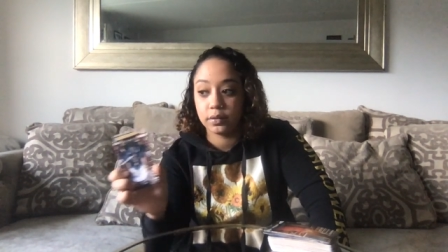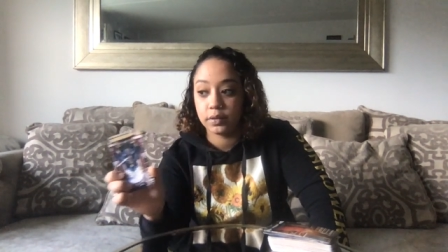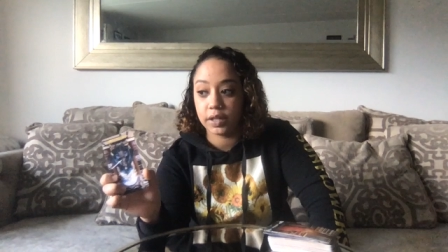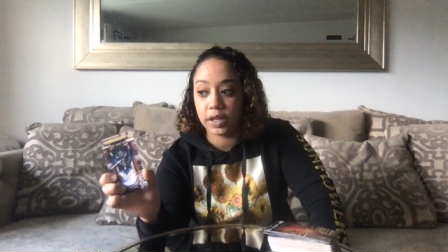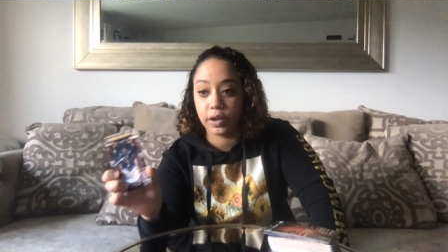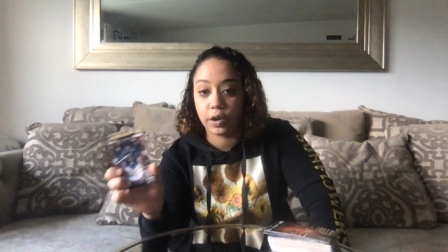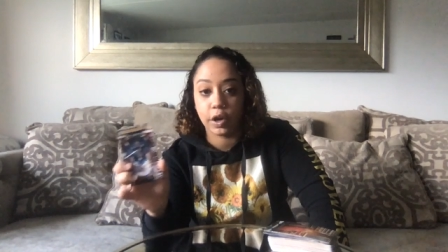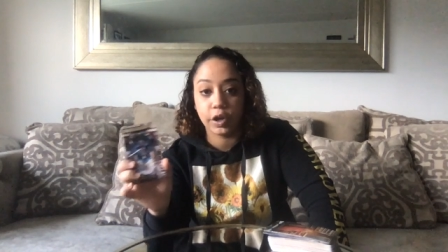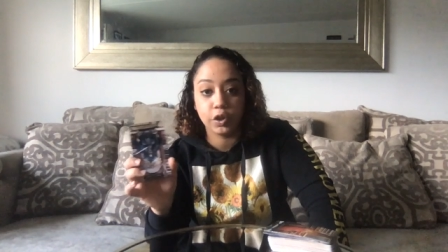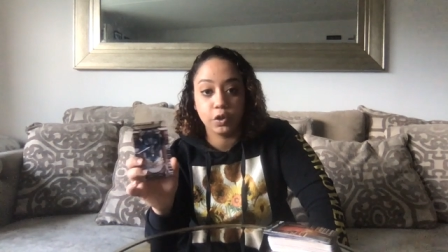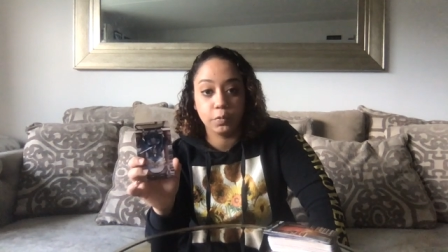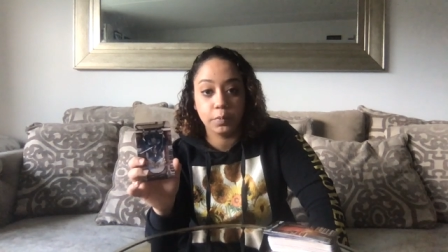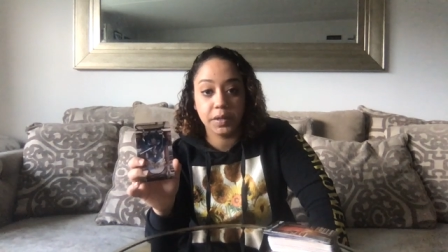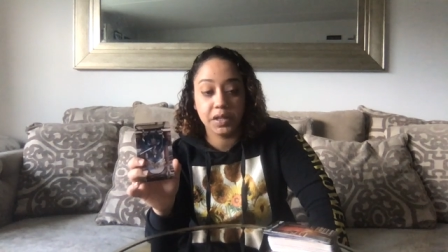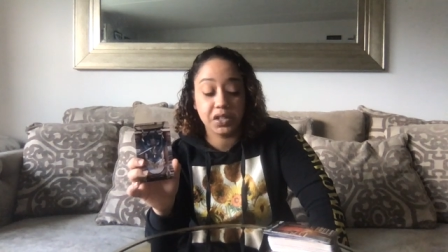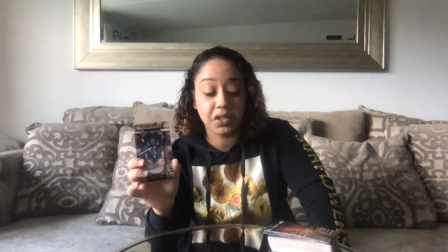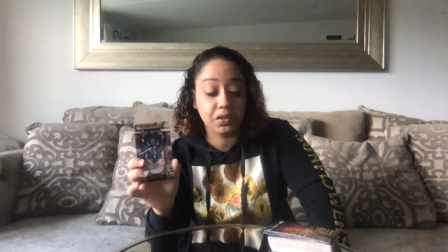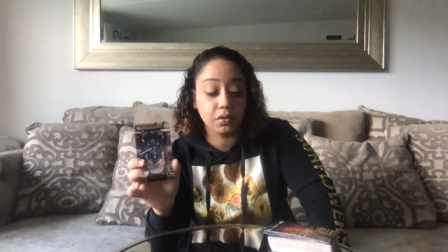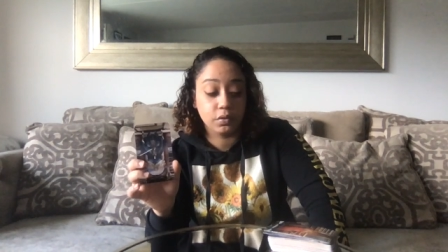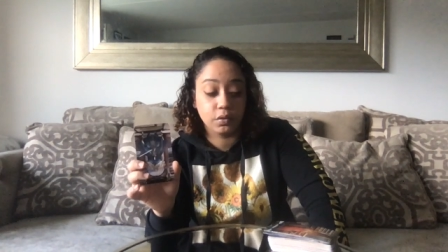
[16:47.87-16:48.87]
They call you a
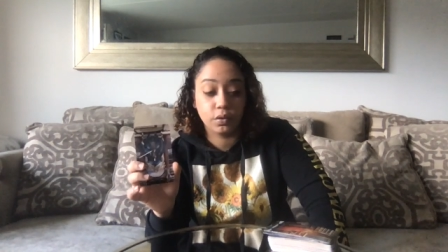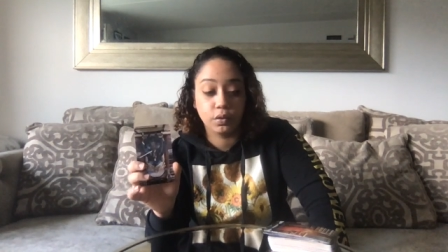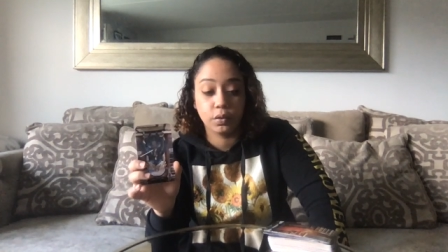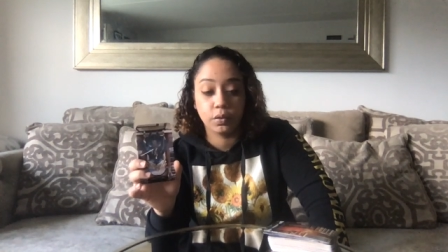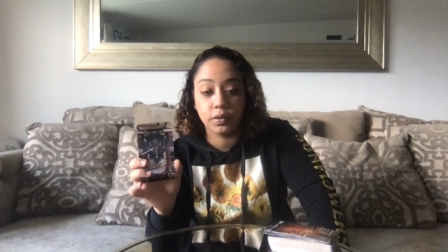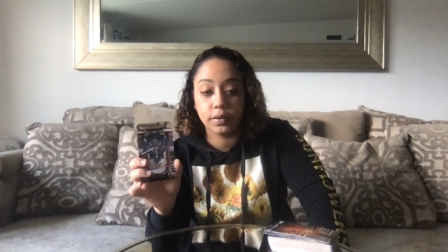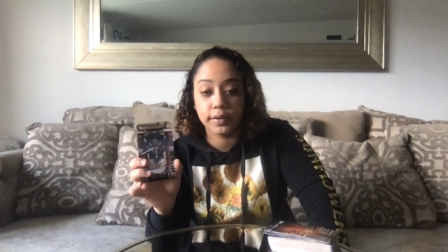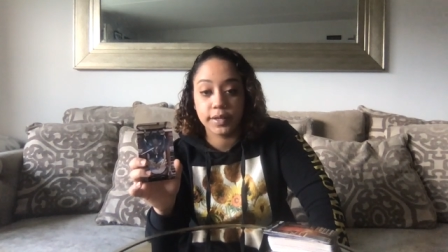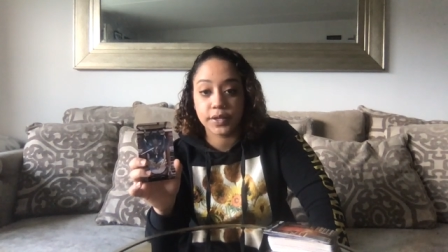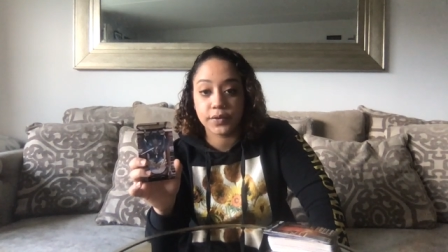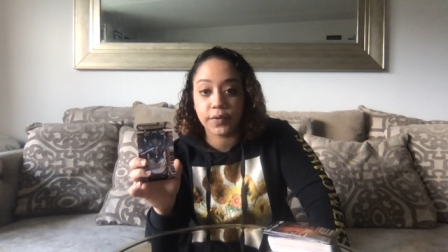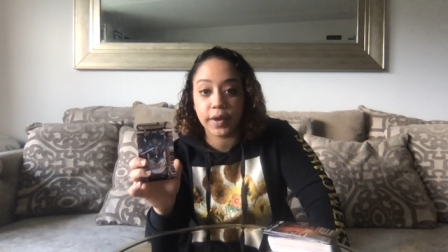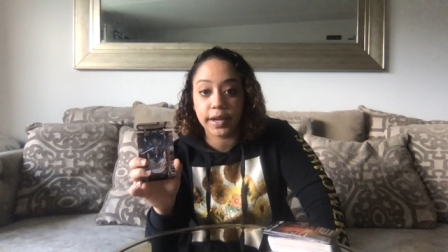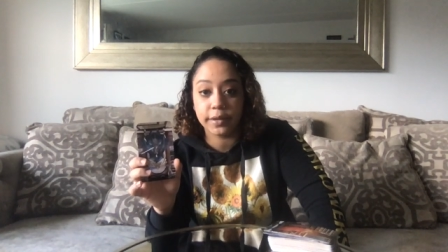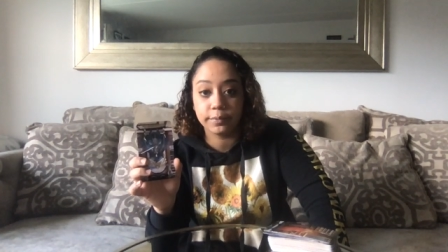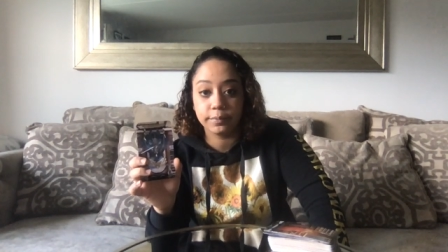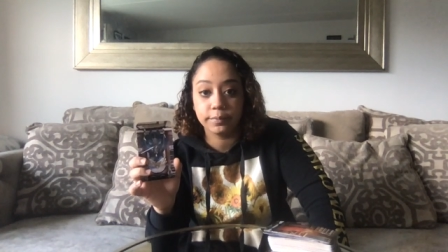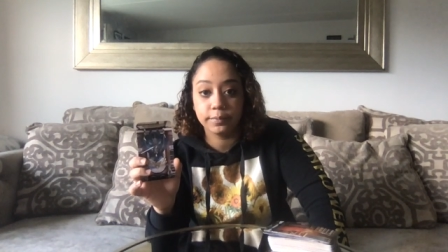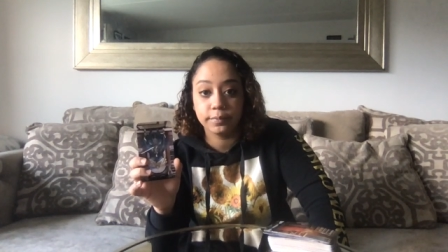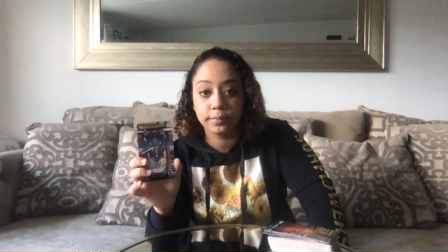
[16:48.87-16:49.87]
bitch? Cool, that's
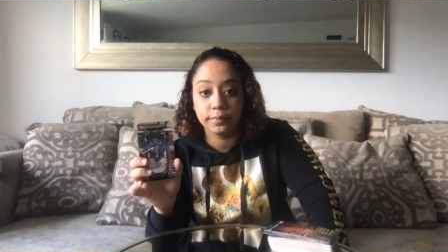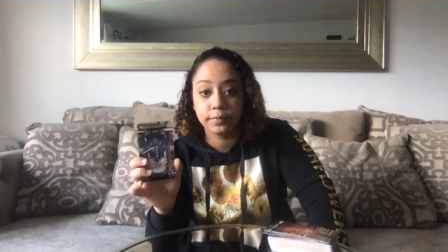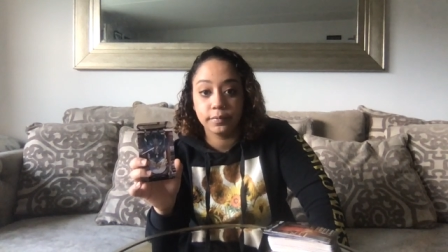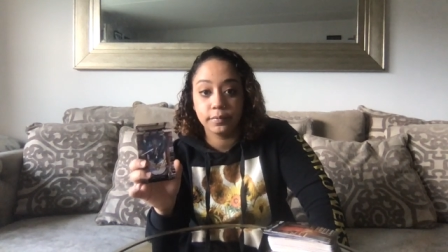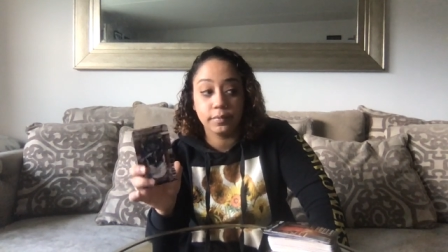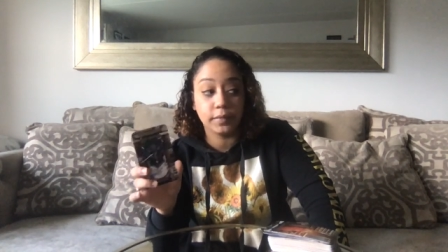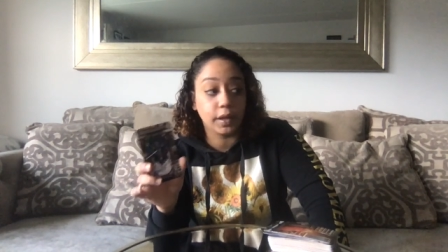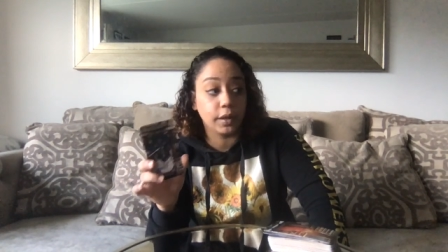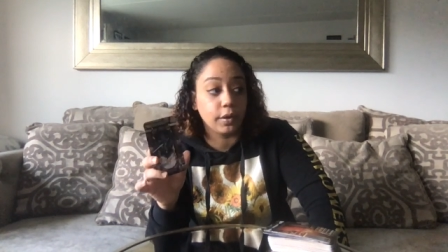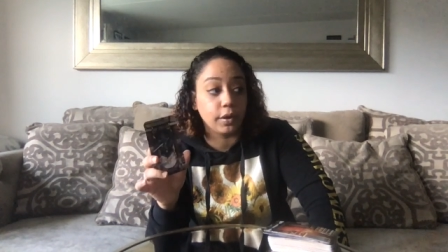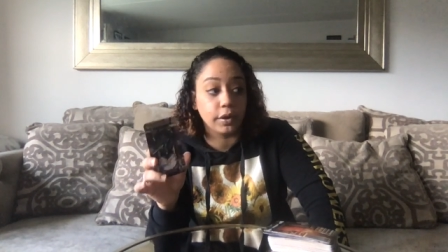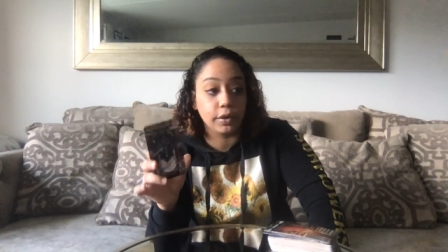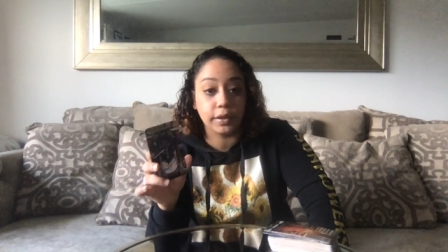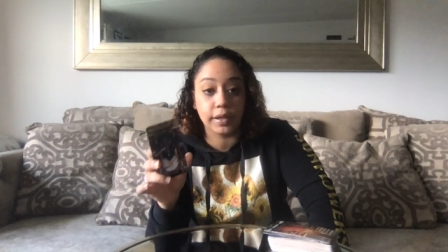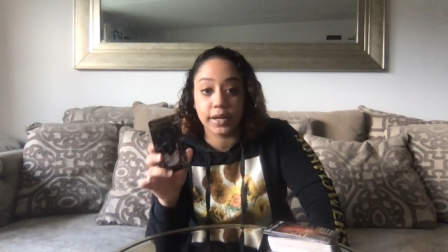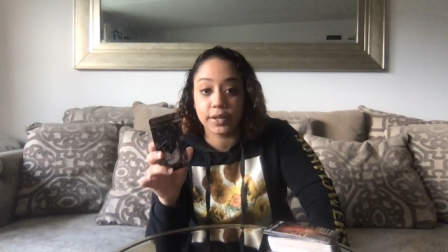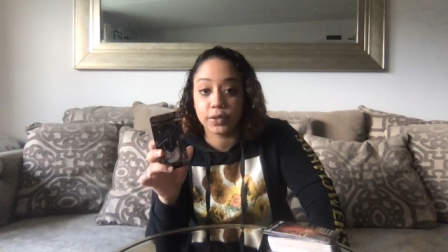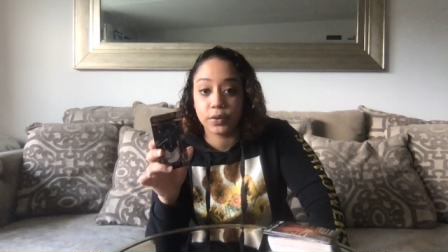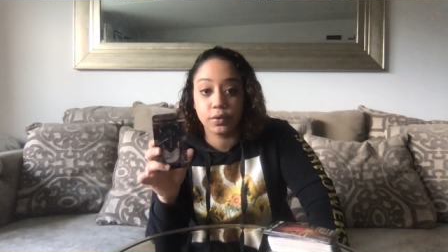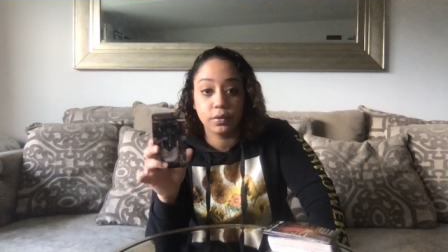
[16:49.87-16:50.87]
fine. They call you an
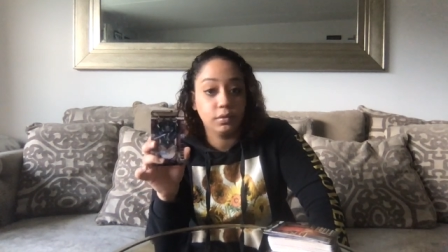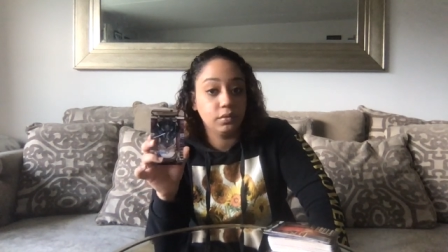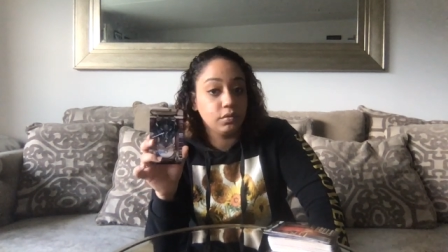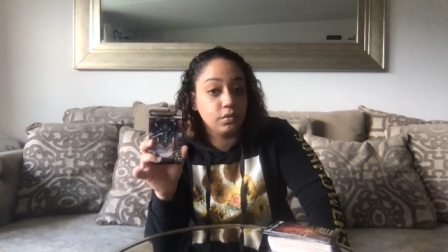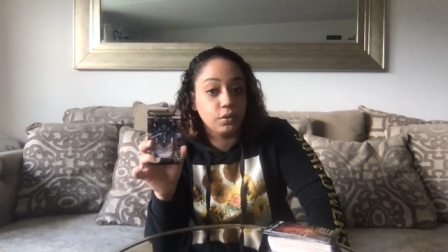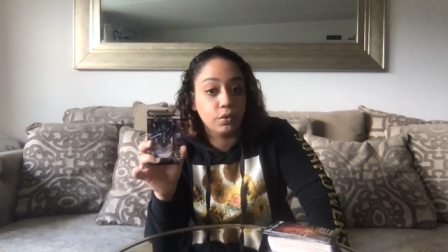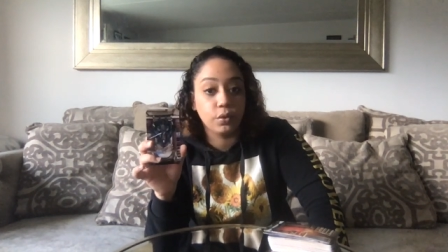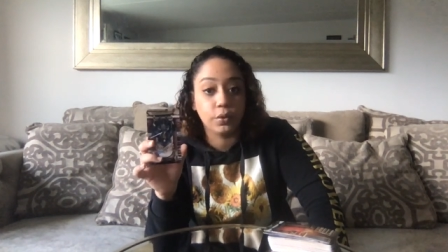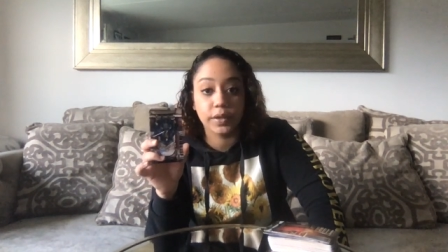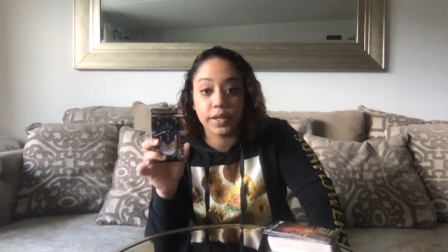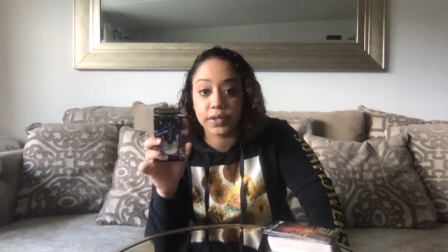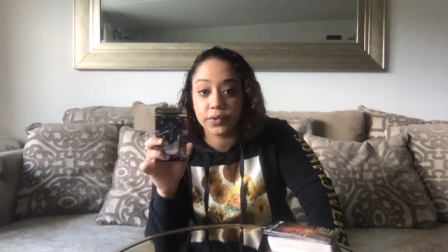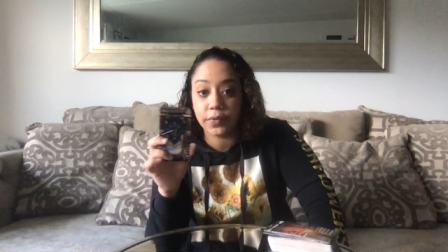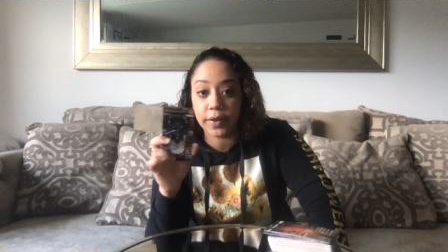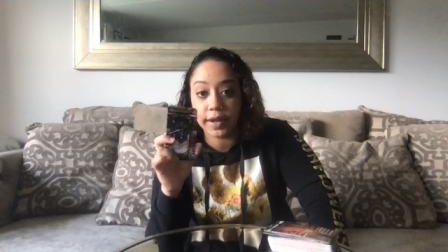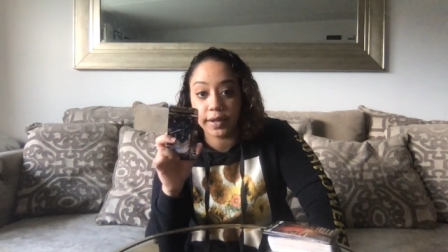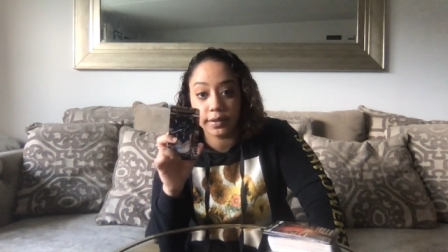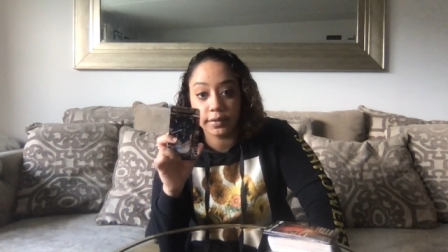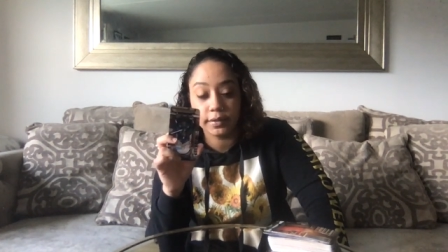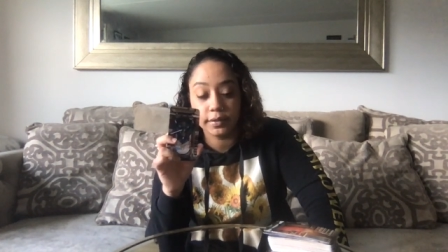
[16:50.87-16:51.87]
asshole? Cool, that's
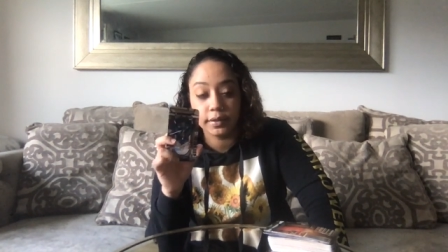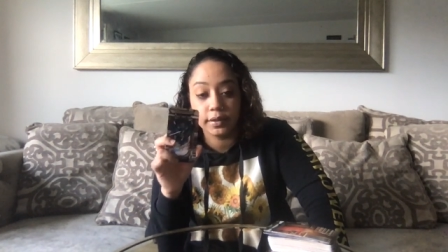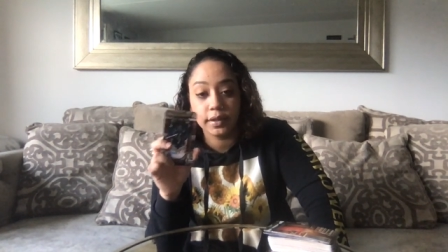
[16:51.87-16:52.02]
fine.